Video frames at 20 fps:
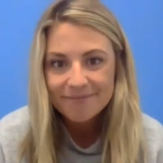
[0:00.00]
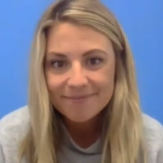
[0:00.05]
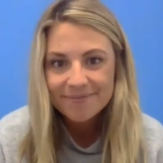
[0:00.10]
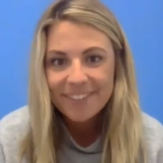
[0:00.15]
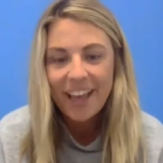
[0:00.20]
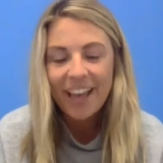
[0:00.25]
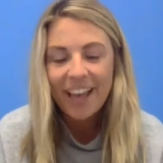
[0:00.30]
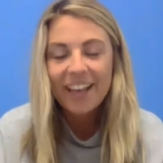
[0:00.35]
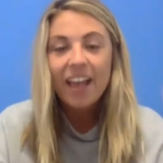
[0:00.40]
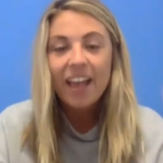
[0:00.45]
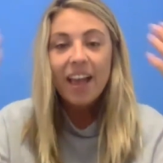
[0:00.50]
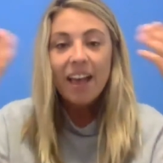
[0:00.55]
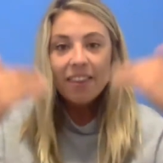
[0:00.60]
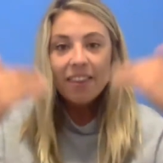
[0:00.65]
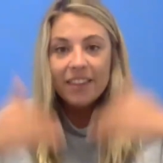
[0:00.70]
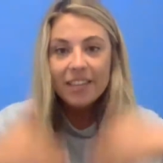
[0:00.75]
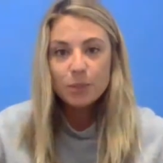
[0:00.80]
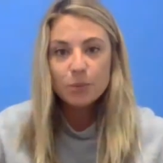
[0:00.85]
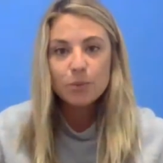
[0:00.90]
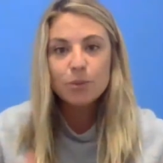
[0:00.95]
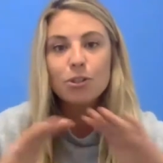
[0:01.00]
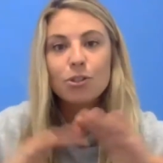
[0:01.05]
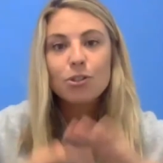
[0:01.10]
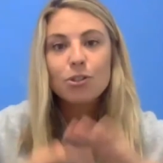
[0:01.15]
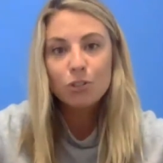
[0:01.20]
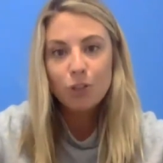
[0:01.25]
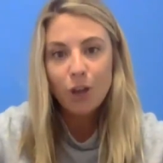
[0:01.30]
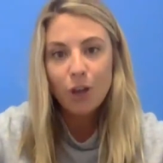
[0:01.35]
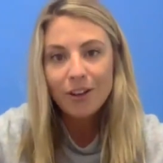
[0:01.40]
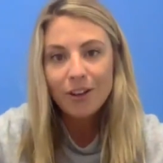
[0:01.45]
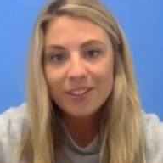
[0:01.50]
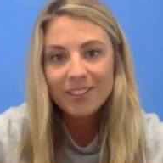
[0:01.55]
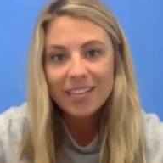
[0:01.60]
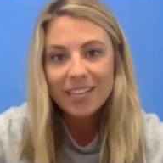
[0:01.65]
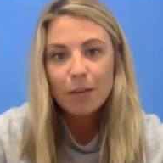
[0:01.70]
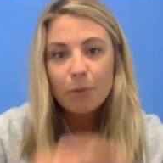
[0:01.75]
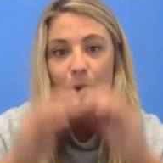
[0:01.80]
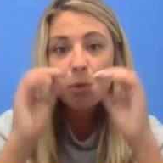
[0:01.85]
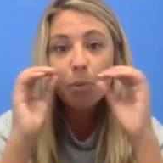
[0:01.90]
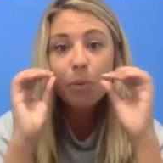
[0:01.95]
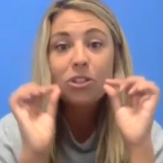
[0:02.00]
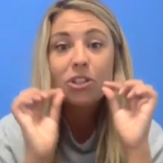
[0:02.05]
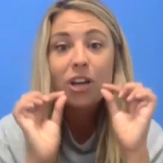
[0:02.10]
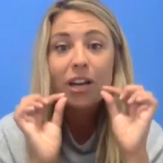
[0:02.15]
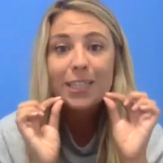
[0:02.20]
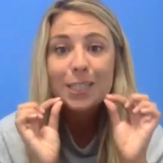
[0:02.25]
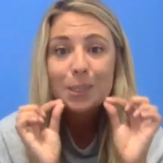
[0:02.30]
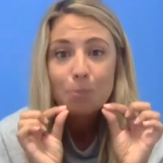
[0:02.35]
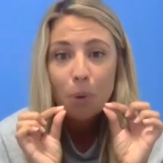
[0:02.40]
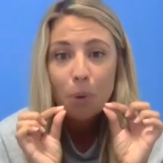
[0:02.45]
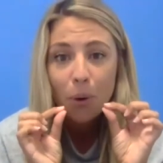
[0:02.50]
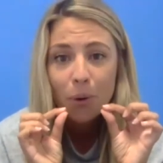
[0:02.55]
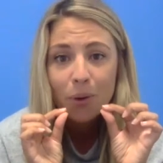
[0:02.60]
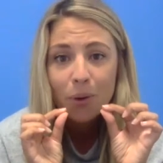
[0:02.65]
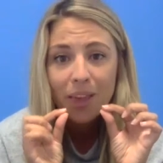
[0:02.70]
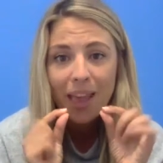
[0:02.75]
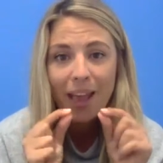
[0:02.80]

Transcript: like this was the certainty with which I spoke.